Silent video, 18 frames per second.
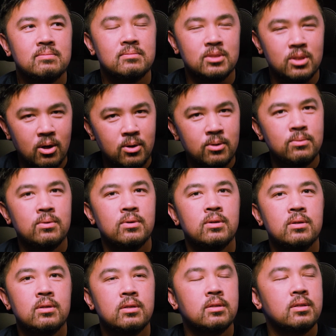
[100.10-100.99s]
No,
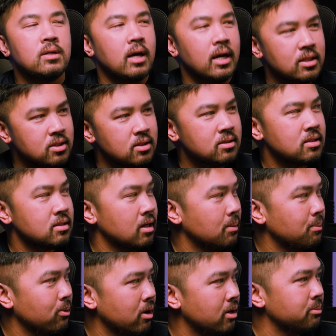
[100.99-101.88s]
I should
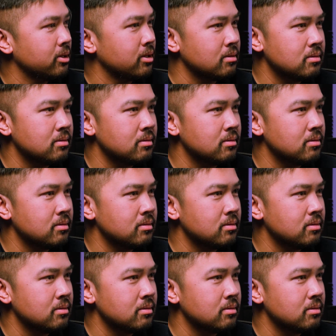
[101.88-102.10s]
stop rhyming.